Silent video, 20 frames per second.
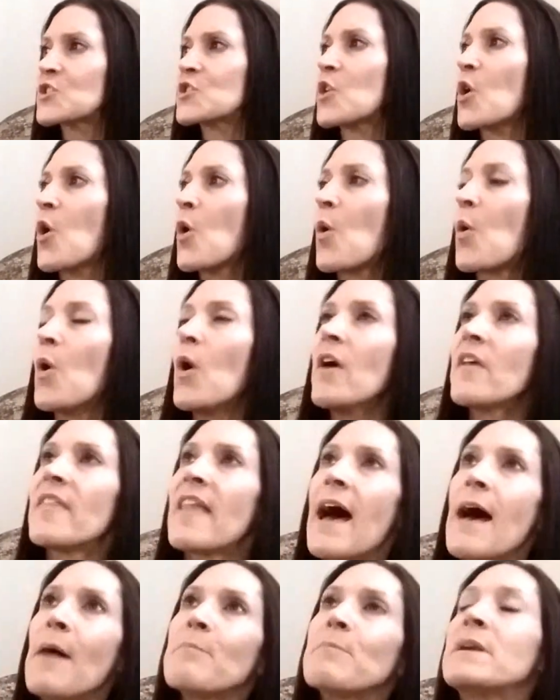So
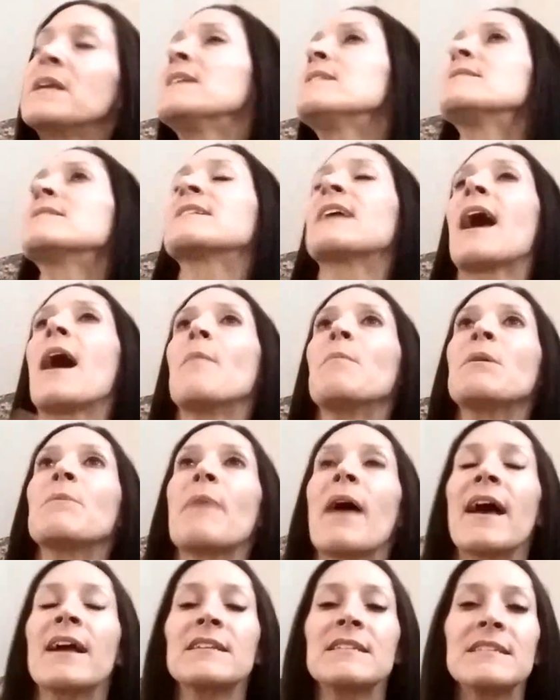that means coming
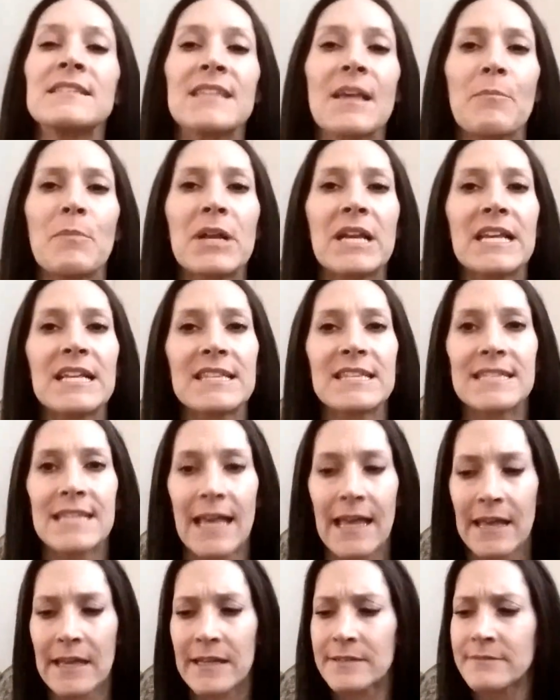back to somebody and
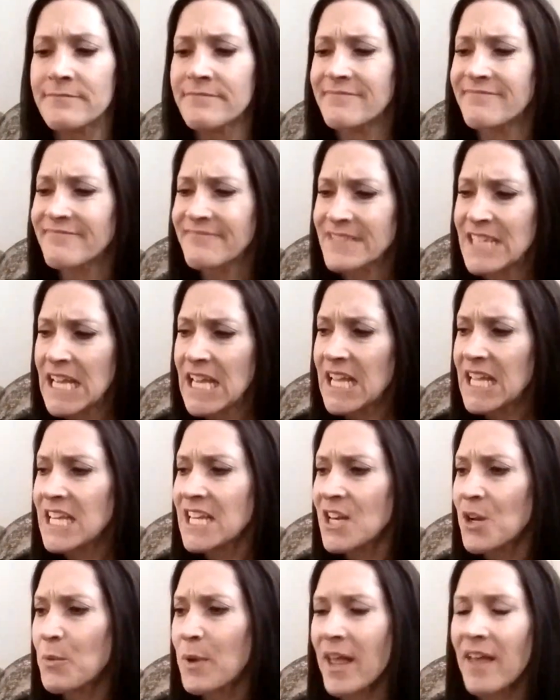saying,
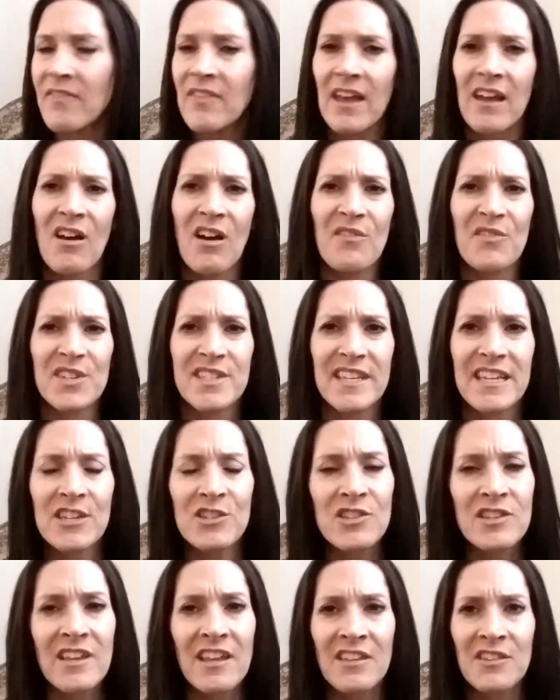we had that
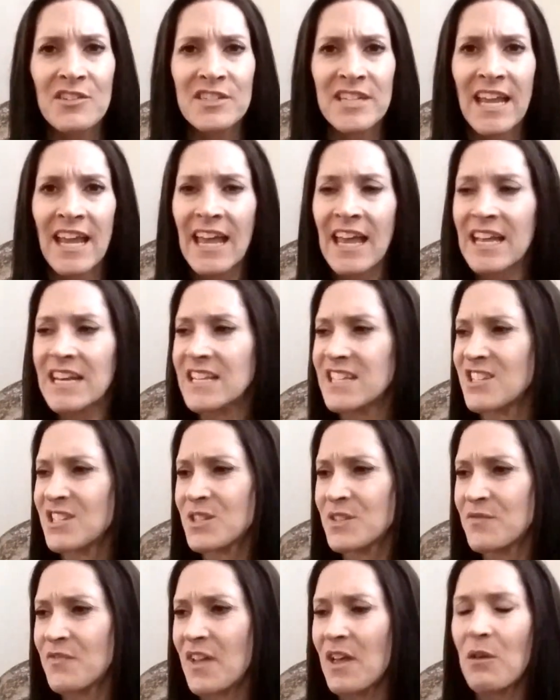conversation the other day and it
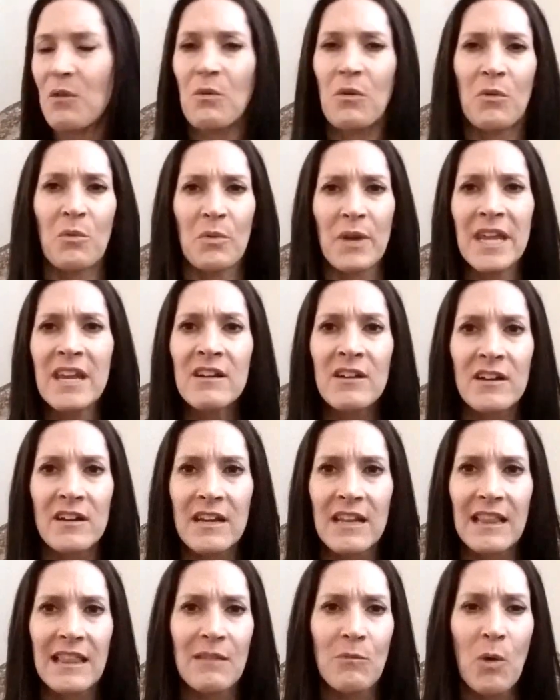just felt weird,
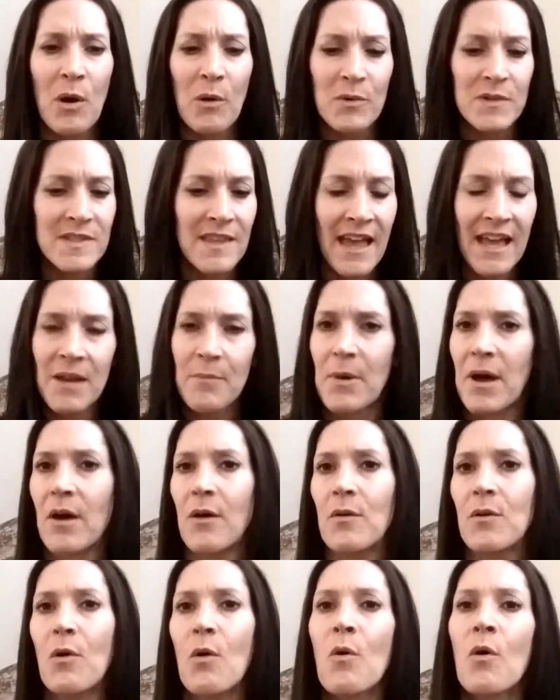and what was that
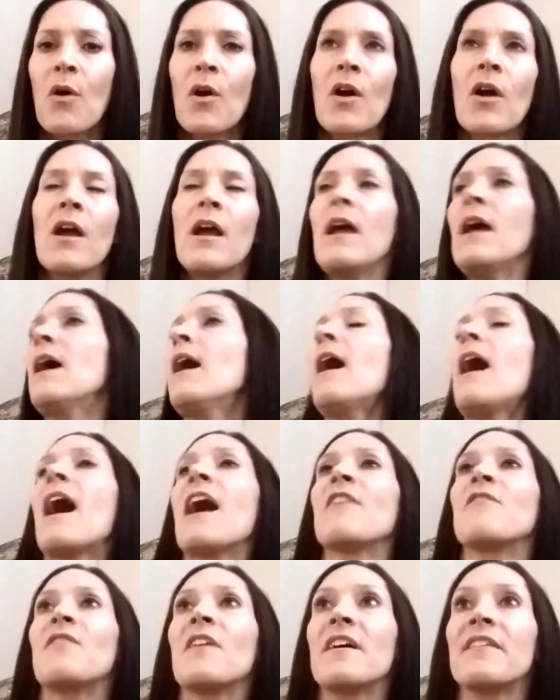about? Or
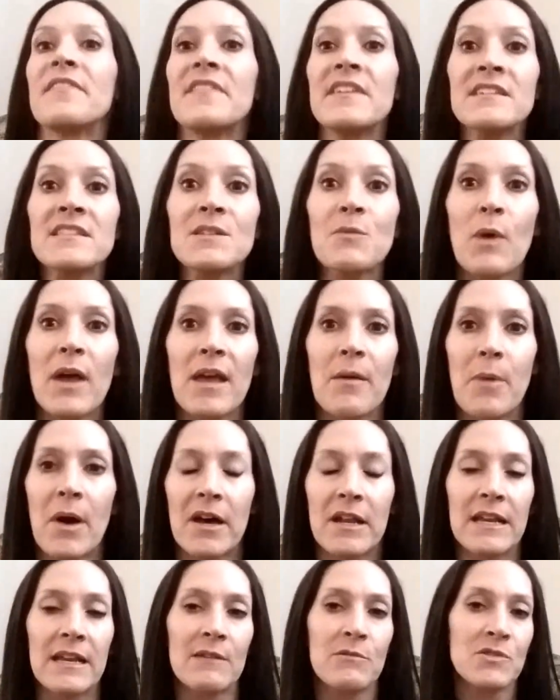I felt this way
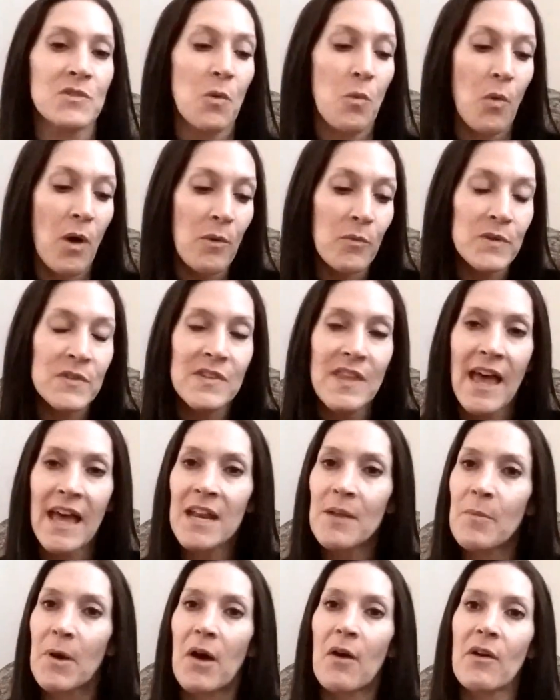about it, so what was
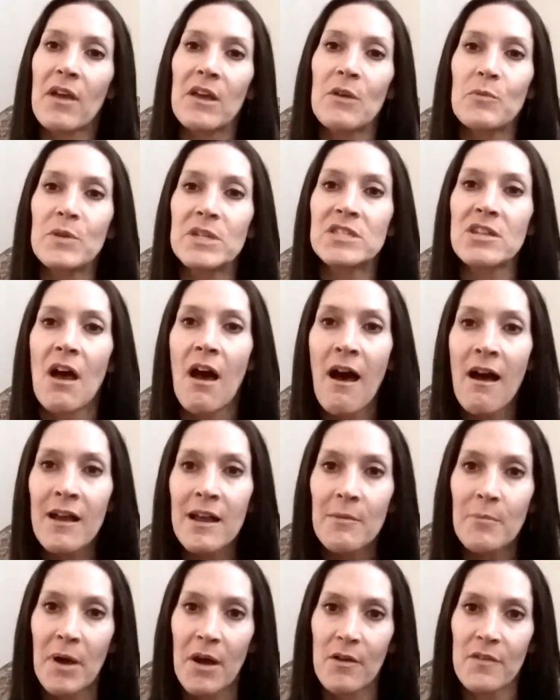that about? Can we talk
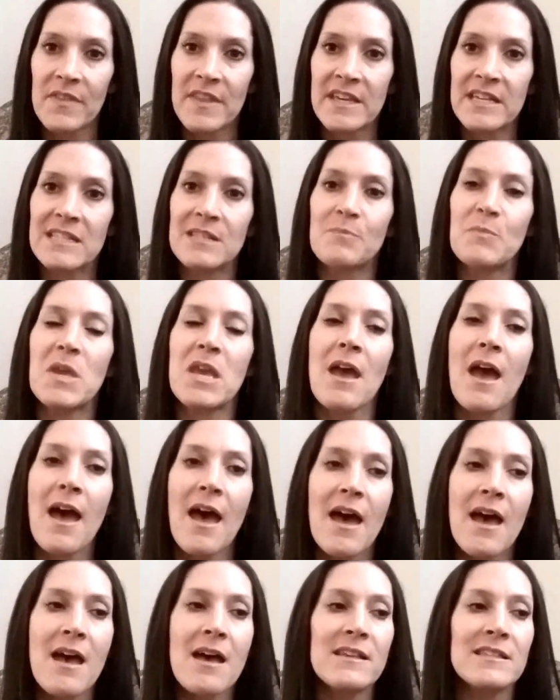about this,
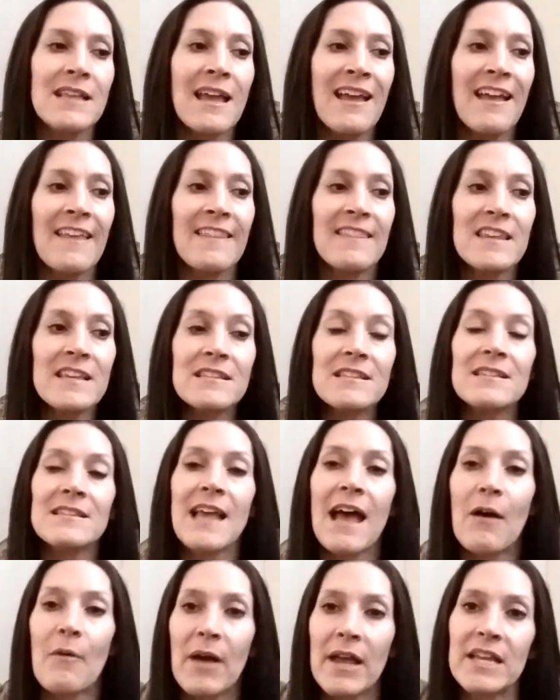because this is
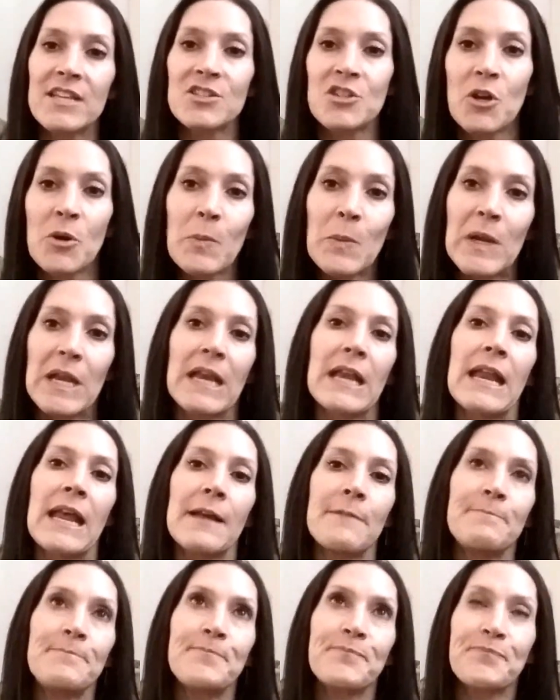how I interpreted
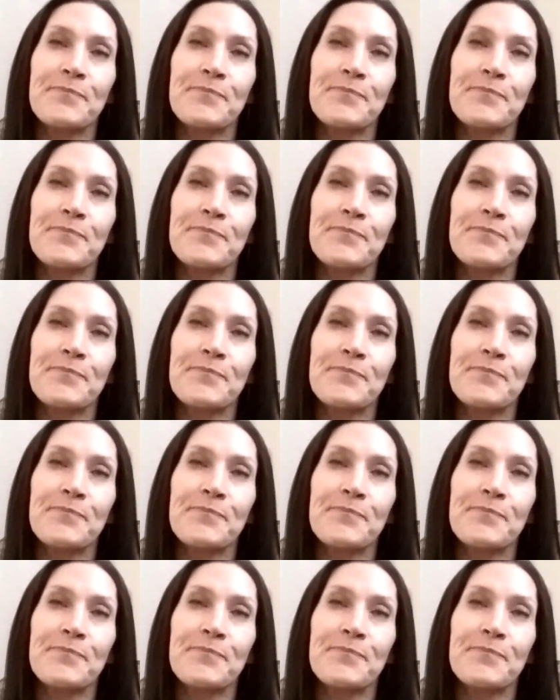it.